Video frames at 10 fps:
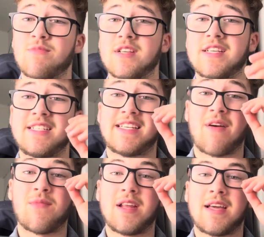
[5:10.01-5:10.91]
which is
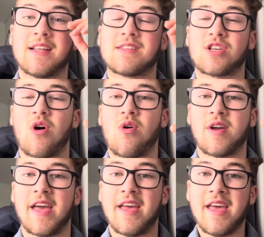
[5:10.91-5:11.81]
generally going to
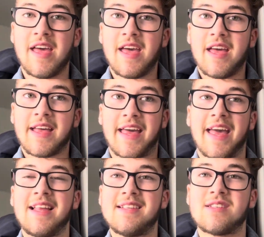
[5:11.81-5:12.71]
target
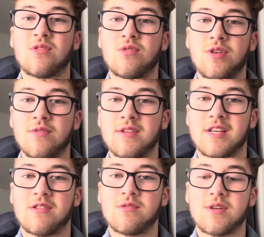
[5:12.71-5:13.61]
kids or young
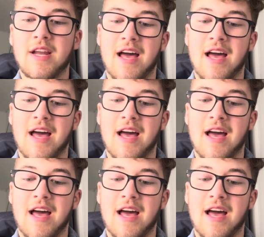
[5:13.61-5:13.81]
children.